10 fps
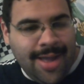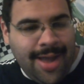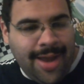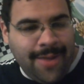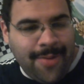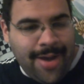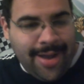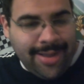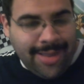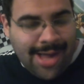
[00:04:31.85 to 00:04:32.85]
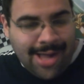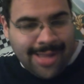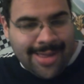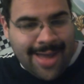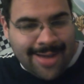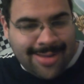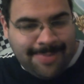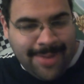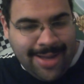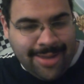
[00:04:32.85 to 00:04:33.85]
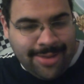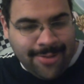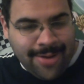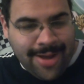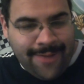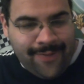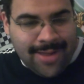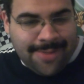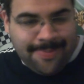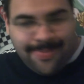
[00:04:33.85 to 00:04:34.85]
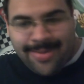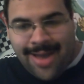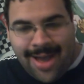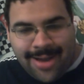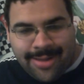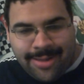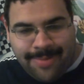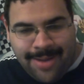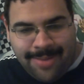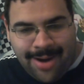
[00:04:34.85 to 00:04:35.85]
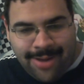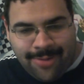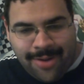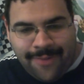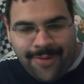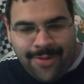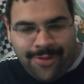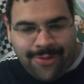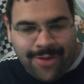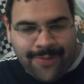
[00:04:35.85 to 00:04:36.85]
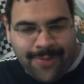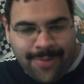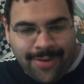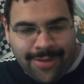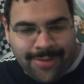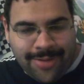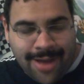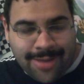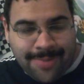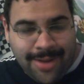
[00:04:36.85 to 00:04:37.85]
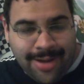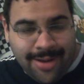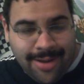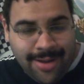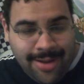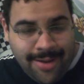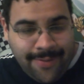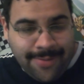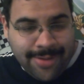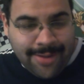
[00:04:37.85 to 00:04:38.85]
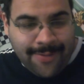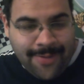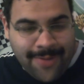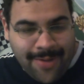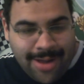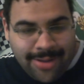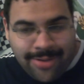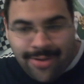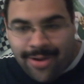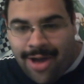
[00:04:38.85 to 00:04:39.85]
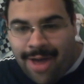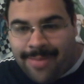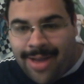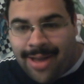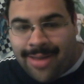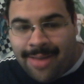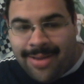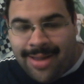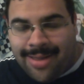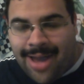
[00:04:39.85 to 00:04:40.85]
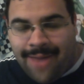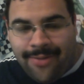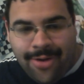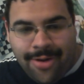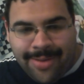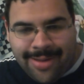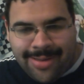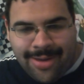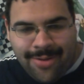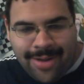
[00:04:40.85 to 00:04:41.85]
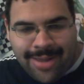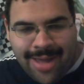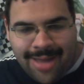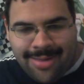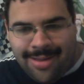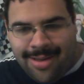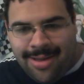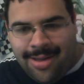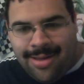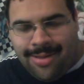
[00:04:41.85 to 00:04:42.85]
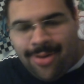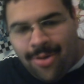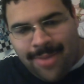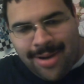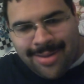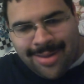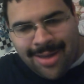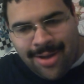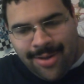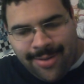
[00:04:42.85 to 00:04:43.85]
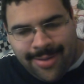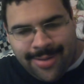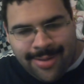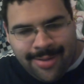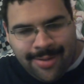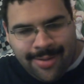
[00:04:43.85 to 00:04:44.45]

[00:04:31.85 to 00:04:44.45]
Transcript: Anyway, lull attack speed three. Let's attack speed minus three on foe. Neutralize foe bonuses to attack speed from skills like four or five rally during combat. I mean, that's kind of good considering that so many skills